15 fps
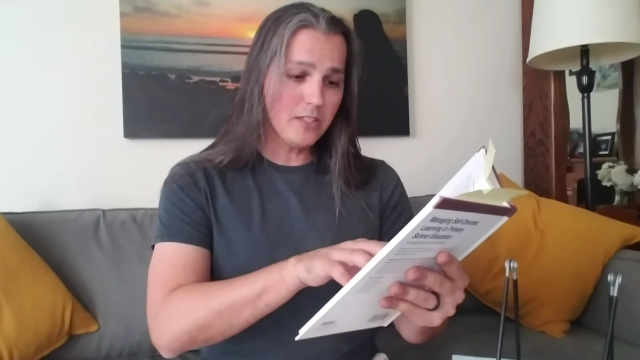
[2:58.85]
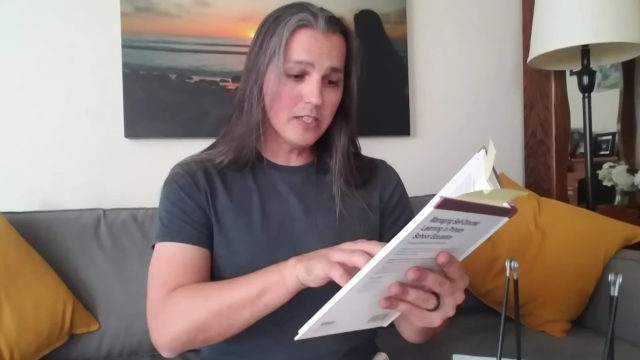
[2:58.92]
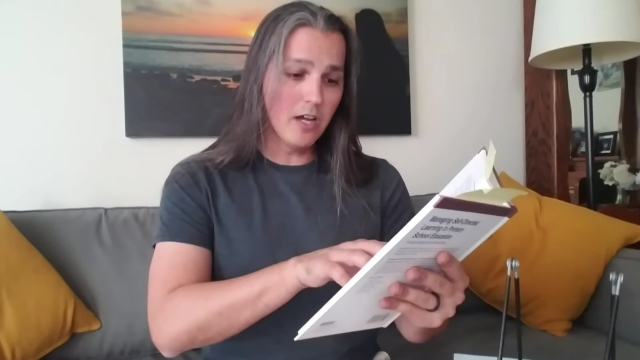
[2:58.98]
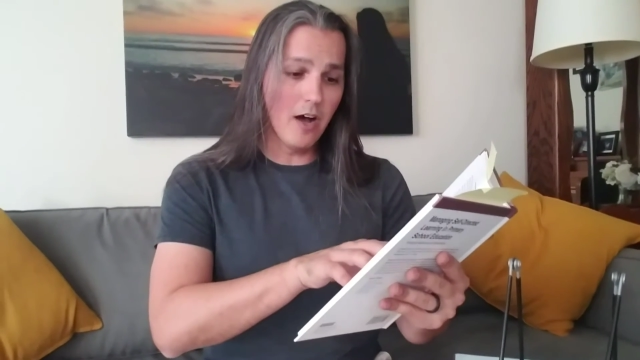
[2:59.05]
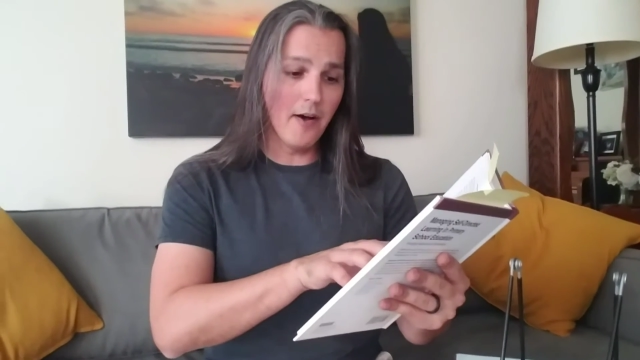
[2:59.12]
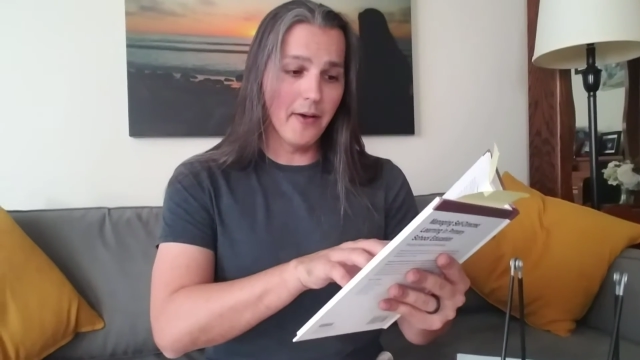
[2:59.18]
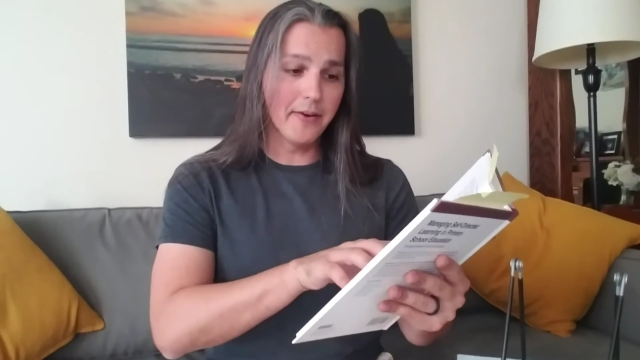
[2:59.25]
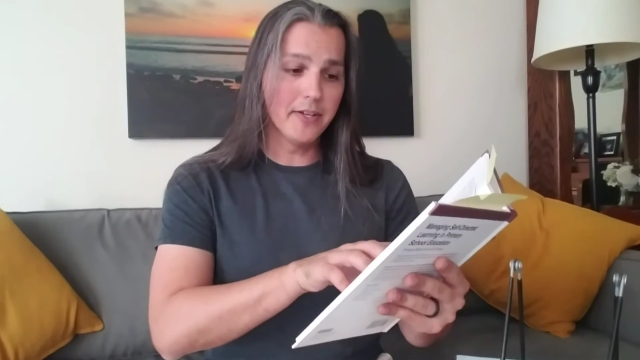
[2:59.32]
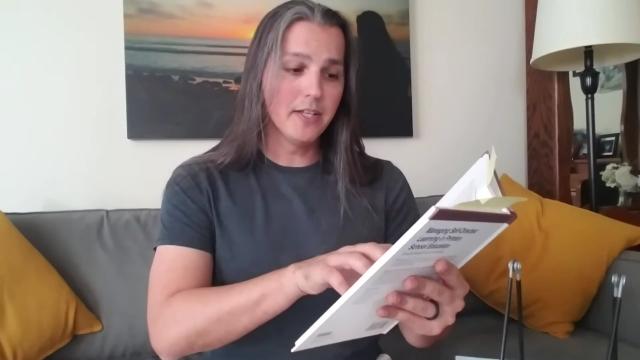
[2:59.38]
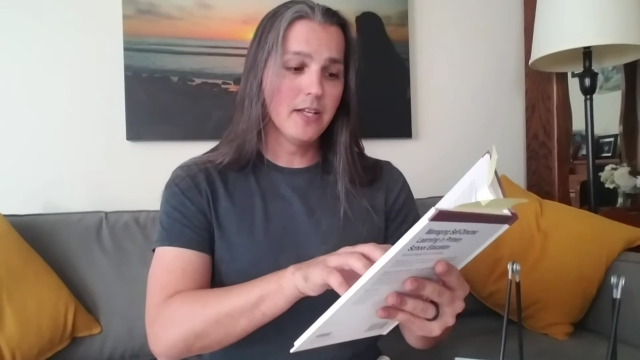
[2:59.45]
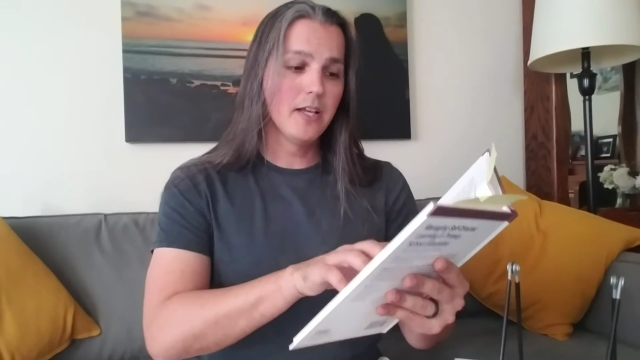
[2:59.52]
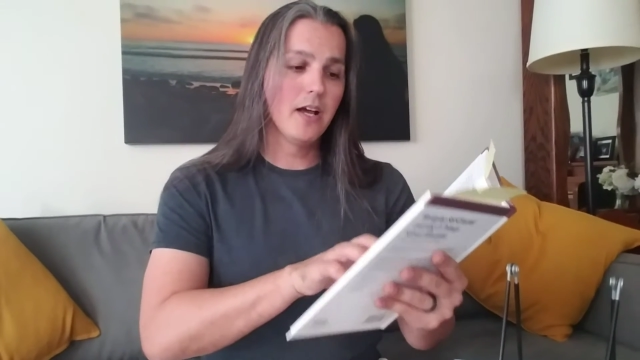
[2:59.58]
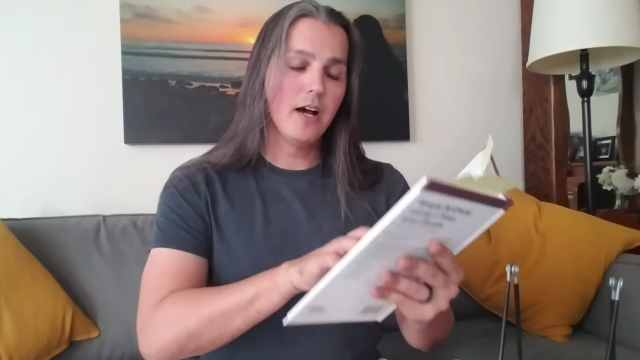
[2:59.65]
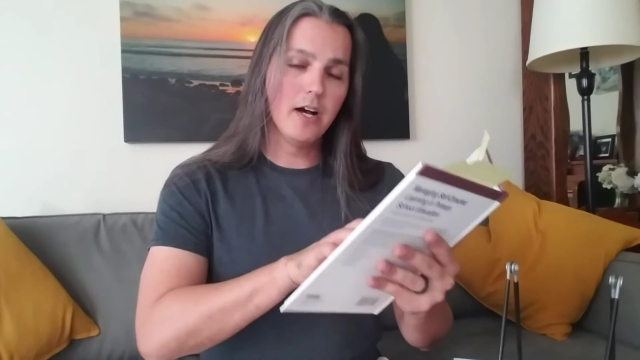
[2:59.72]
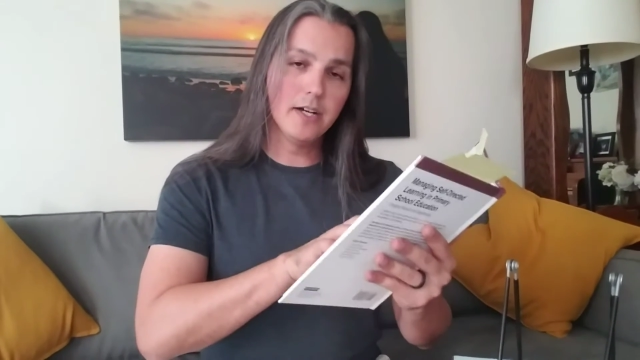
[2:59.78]
on
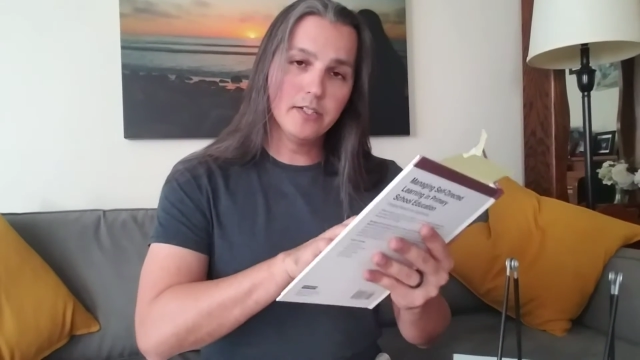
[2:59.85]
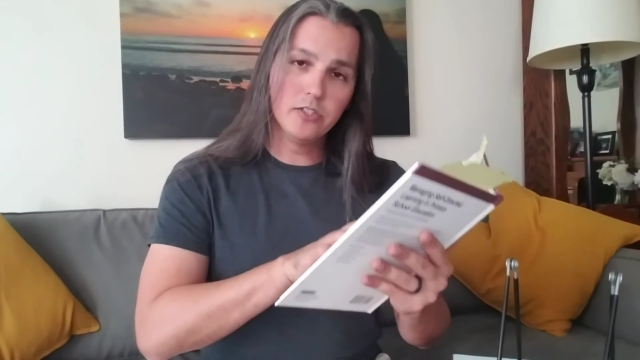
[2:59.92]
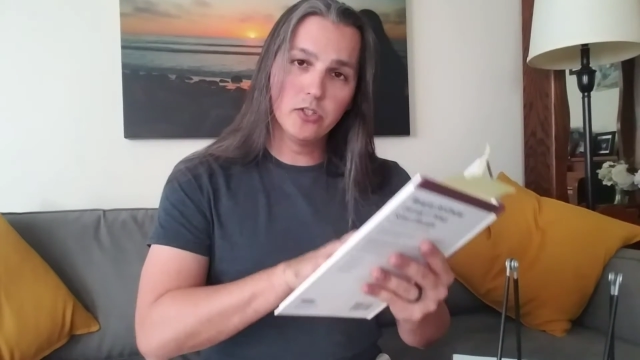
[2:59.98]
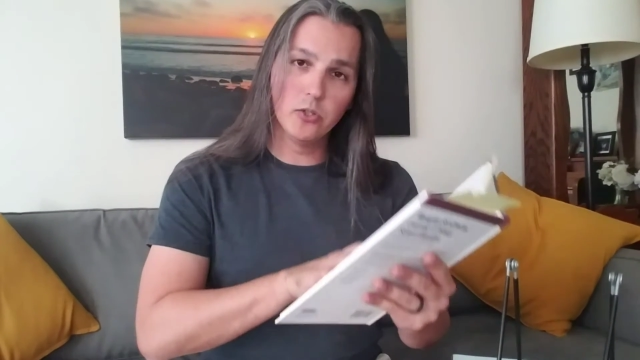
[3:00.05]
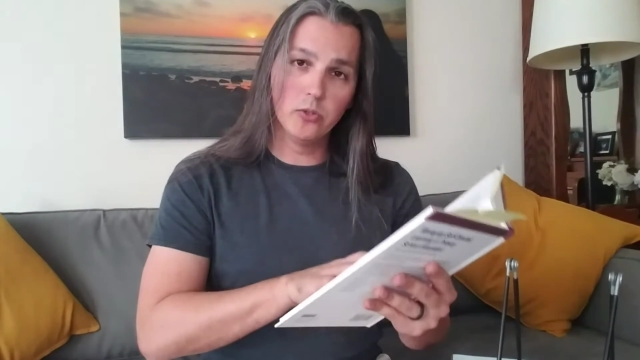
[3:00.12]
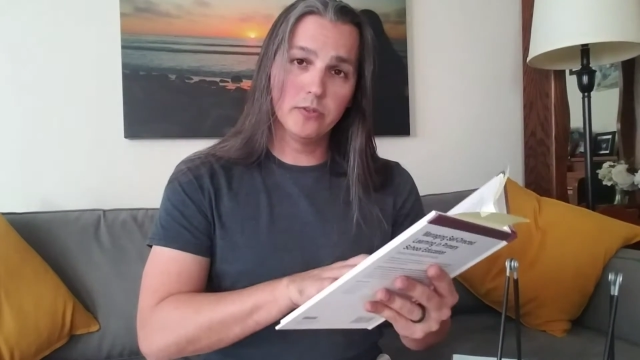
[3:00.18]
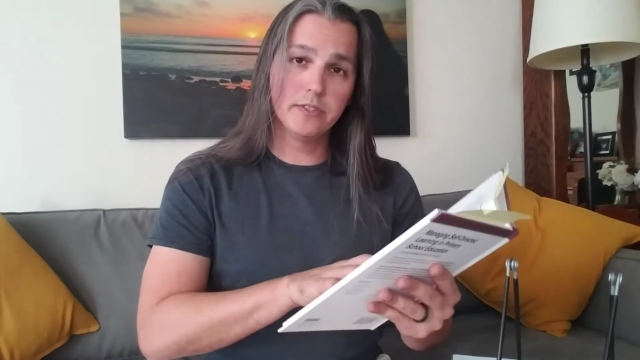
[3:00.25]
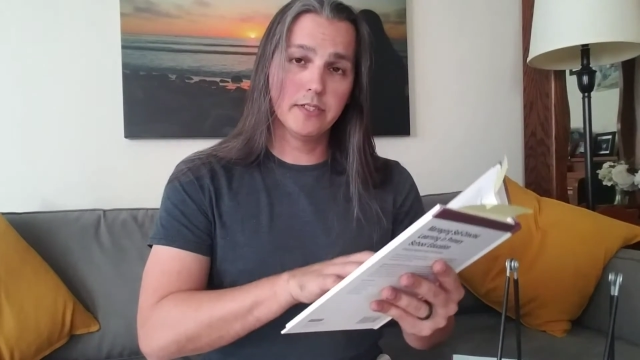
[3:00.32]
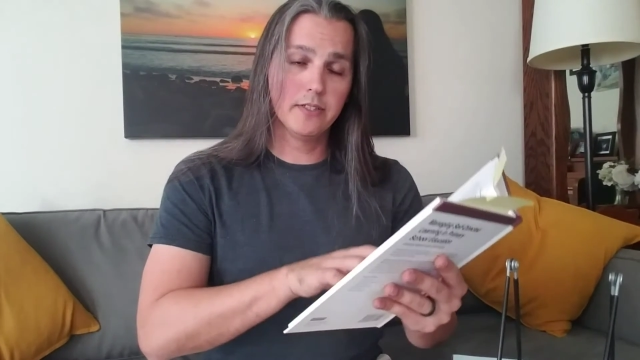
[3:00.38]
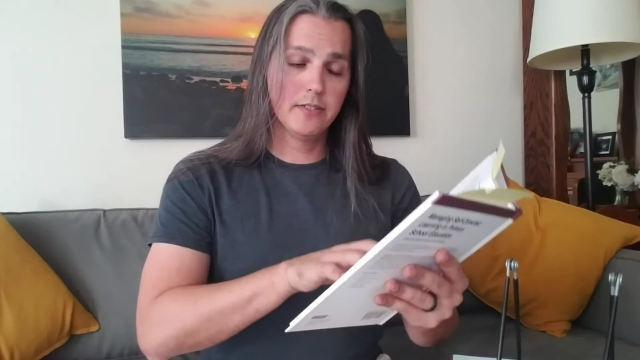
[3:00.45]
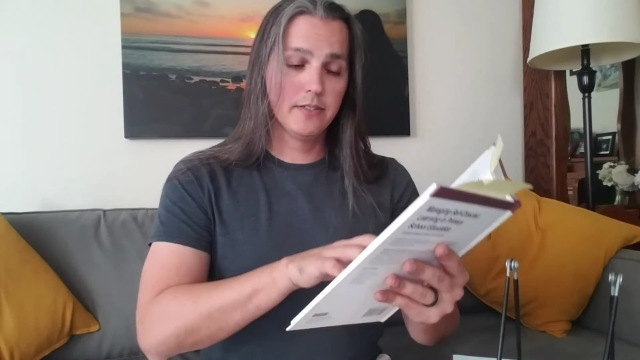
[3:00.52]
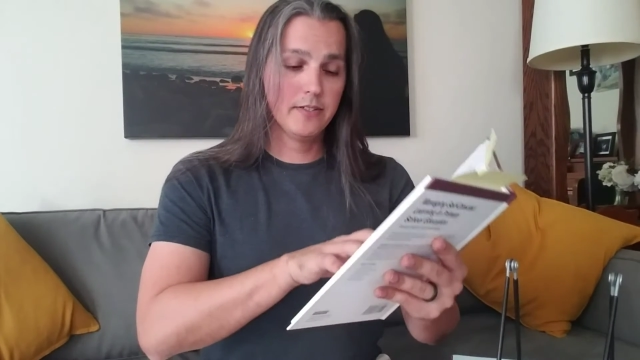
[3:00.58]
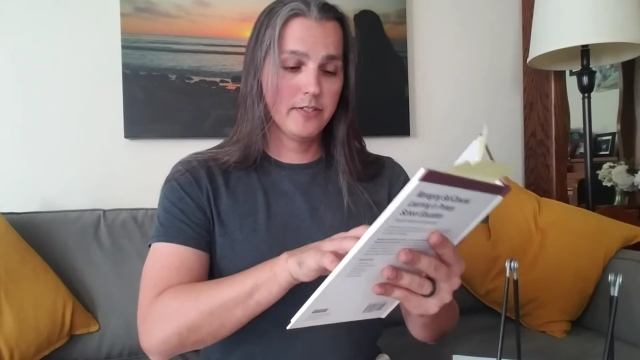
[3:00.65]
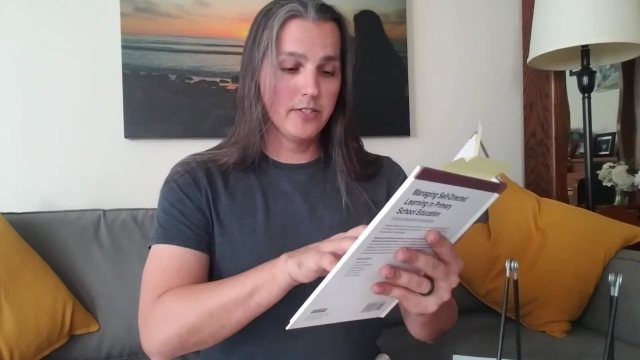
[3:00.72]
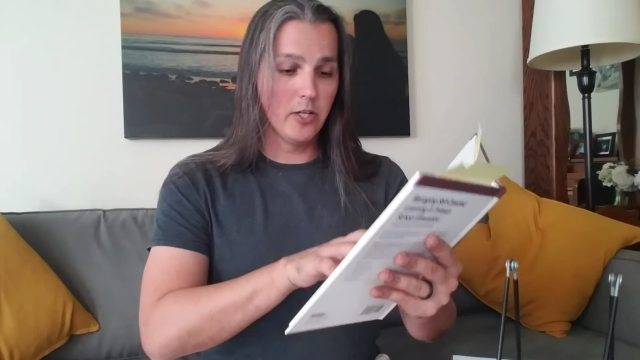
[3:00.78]
adult
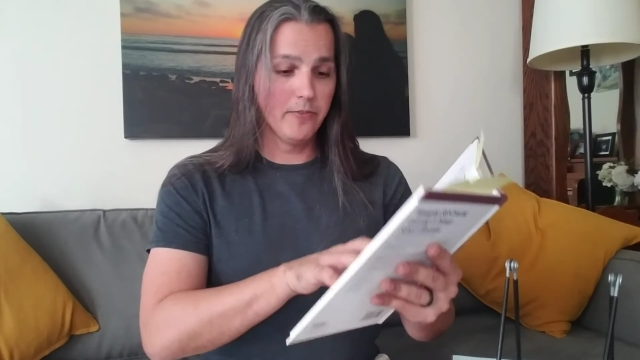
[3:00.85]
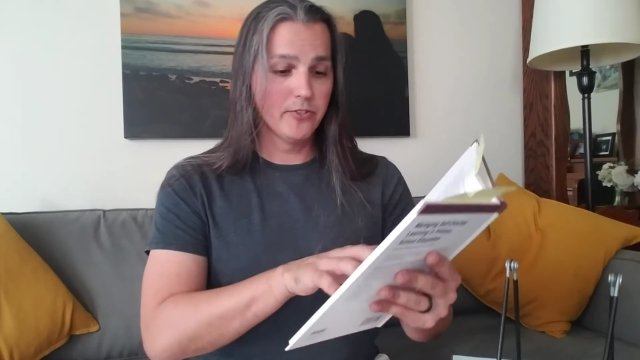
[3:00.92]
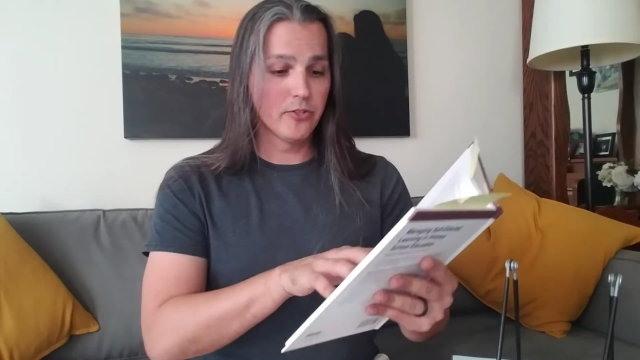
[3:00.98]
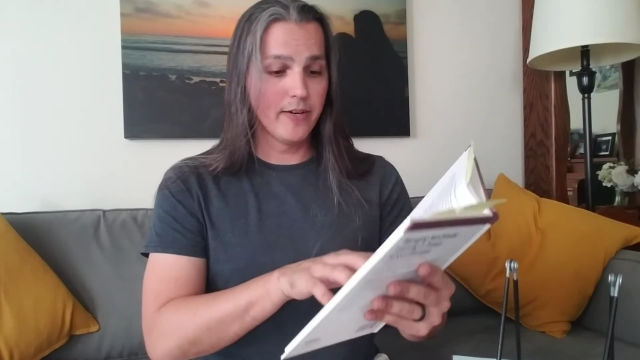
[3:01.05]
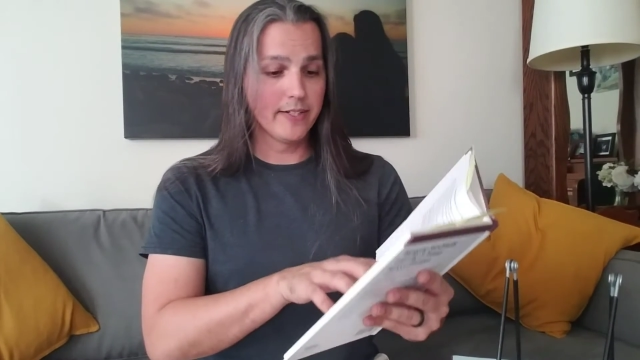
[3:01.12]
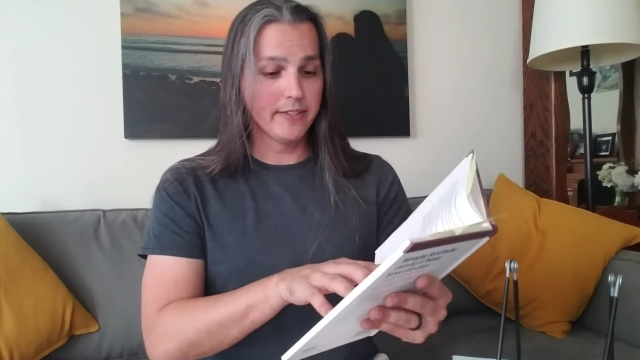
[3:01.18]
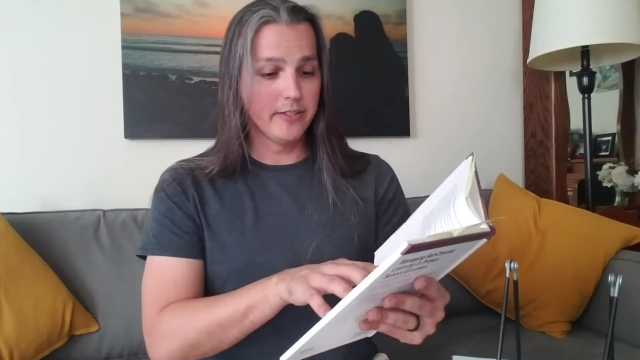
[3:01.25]
self-directed